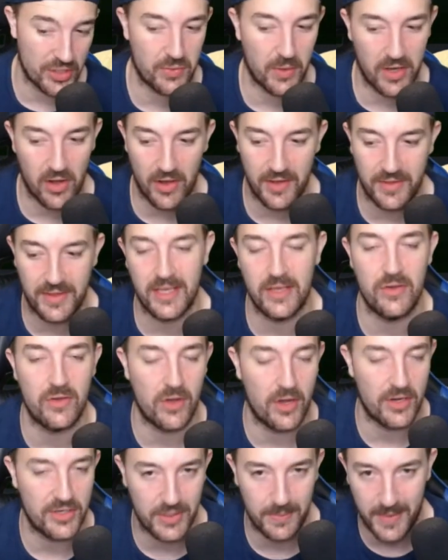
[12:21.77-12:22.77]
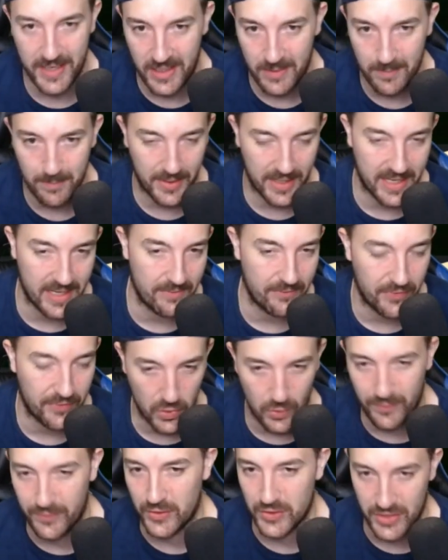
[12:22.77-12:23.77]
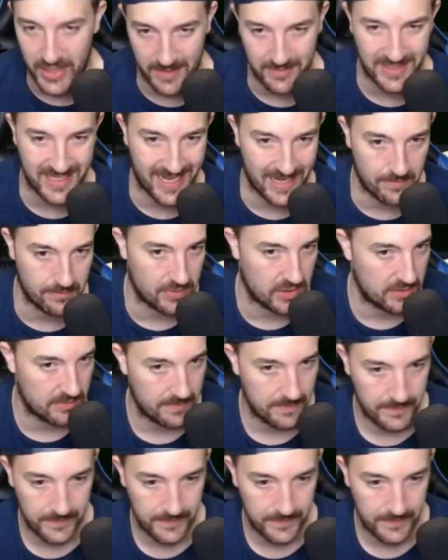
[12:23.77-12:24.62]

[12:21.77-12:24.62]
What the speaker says: one I think you guys should be completing for your Foot Champs teams.